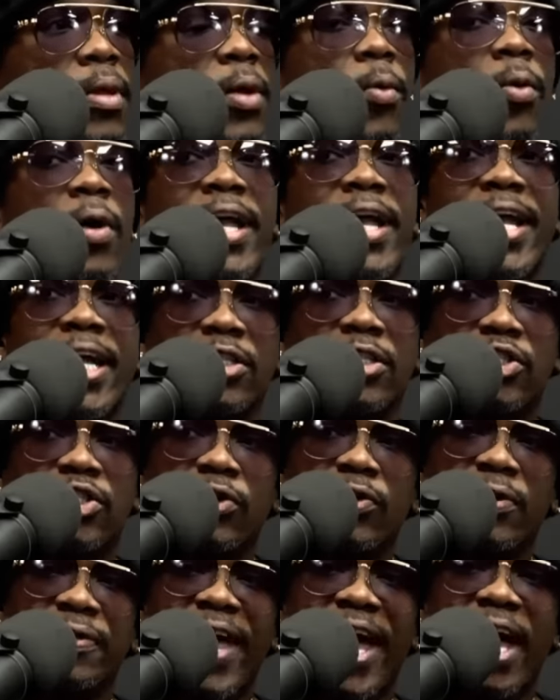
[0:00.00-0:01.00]
In
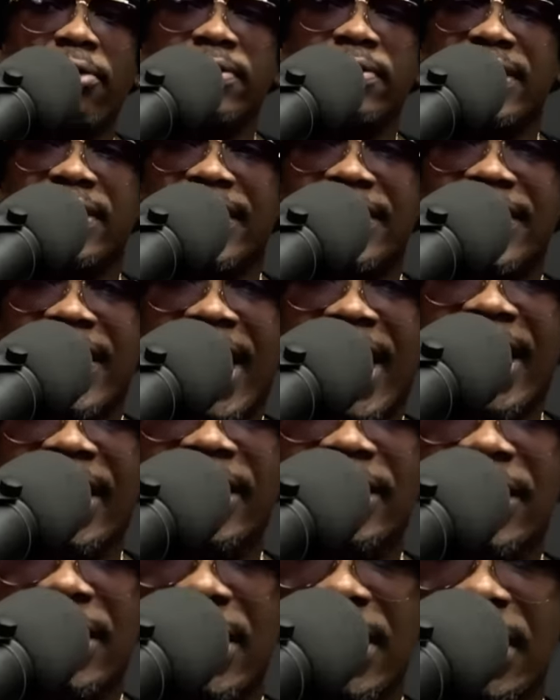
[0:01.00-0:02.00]

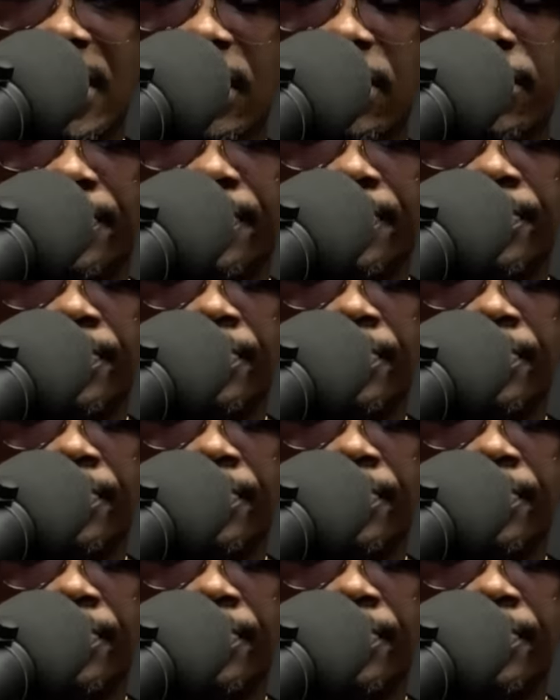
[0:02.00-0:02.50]
2019,